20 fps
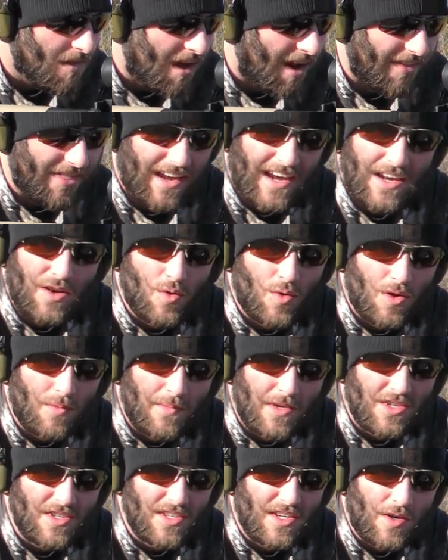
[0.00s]
I think I know what I'm
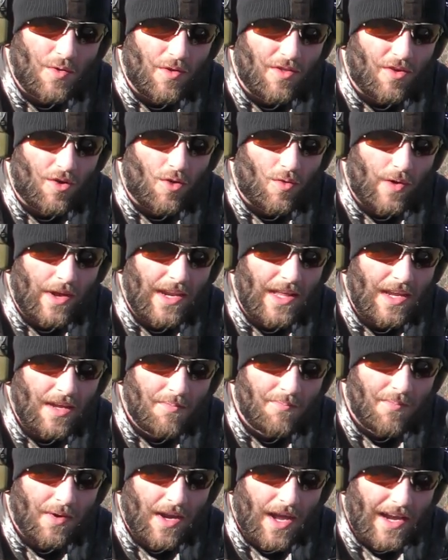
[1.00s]
going to stick with already,
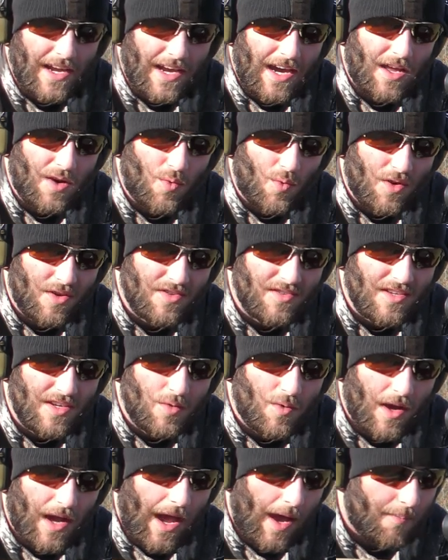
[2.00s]
but I kind of want to see
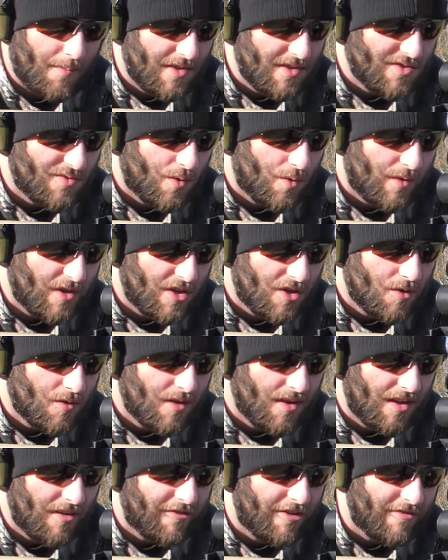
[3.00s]
what happens when we shoot
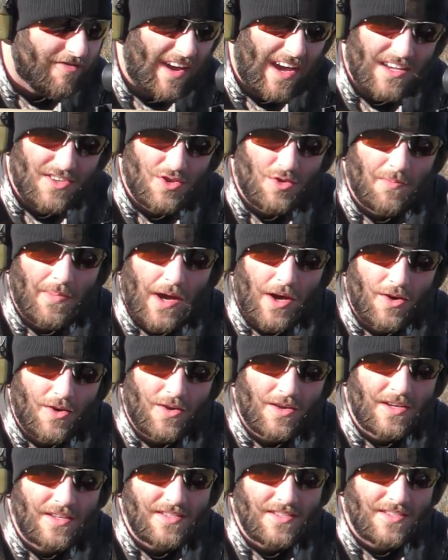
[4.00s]
an even faster powder,
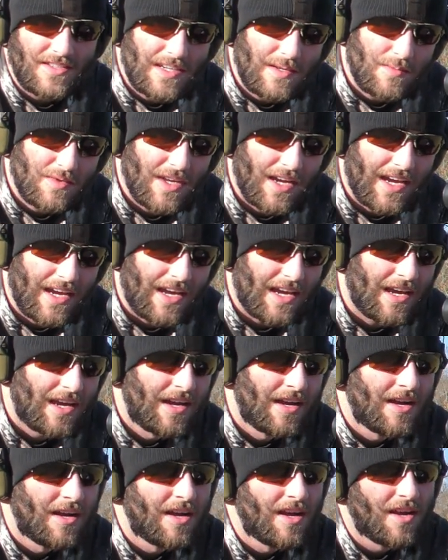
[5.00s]
because it seems like
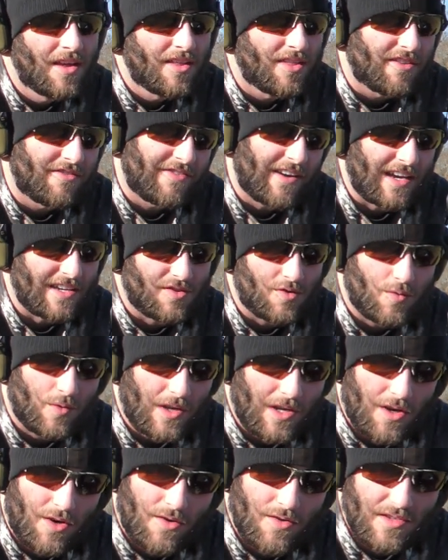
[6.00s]
the faster we
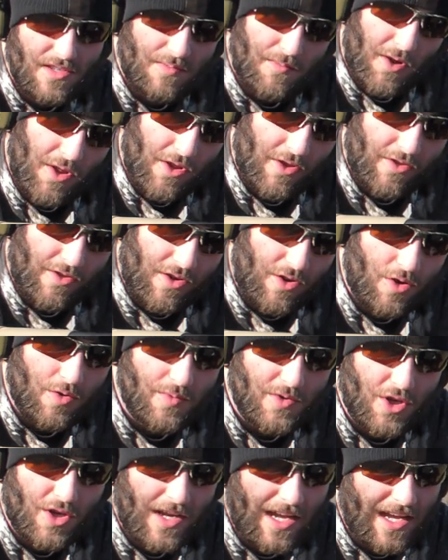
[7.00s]
go, the smaller the groups are